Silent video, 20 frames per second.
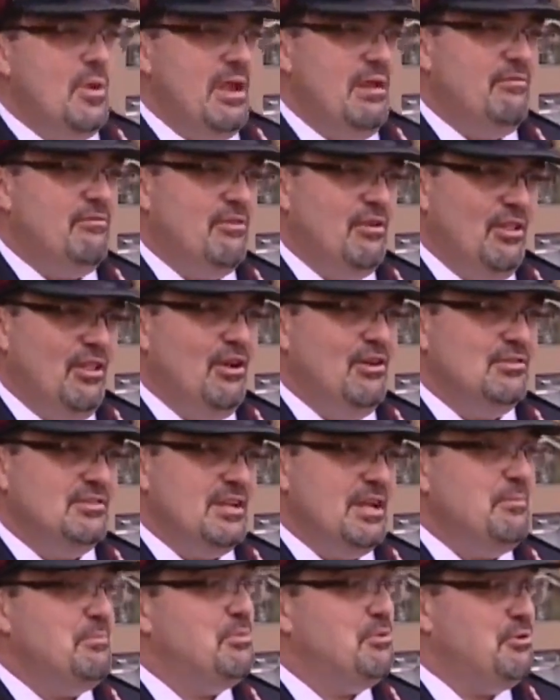the way for a long
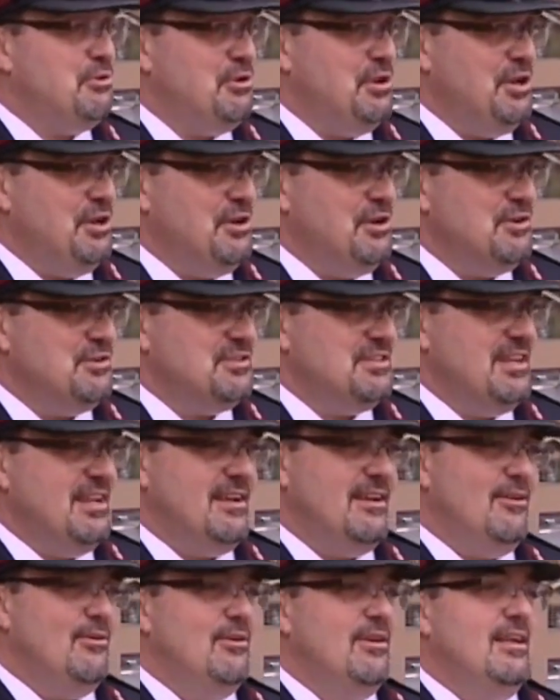time 30 years
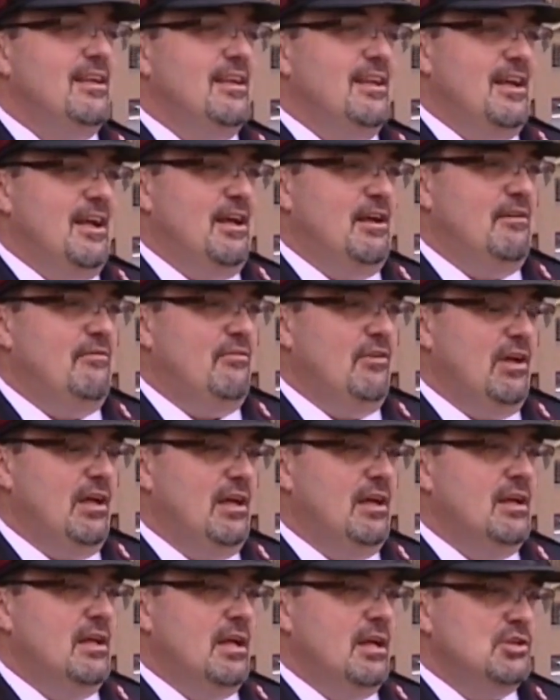now of
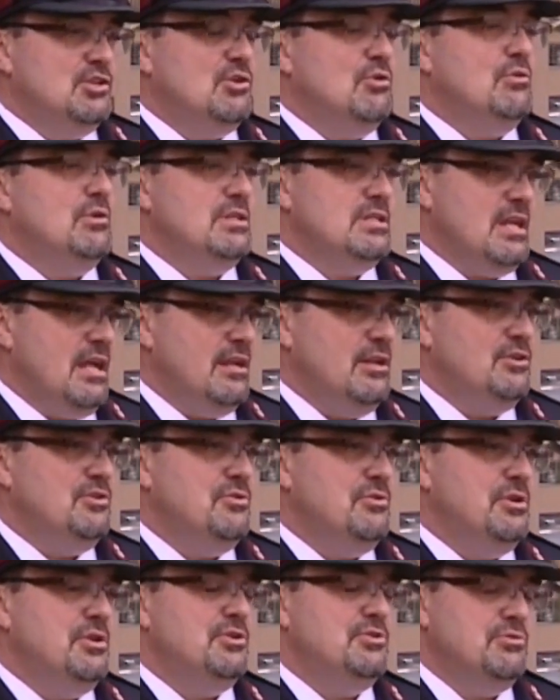uh, showing us how to
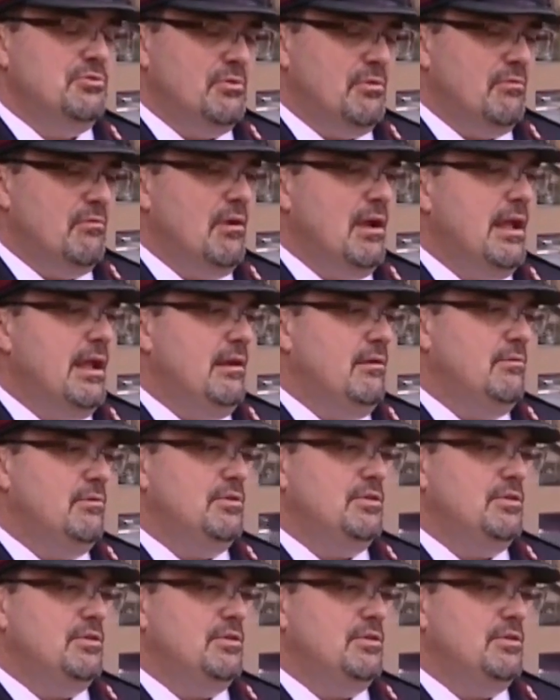do it and do it right.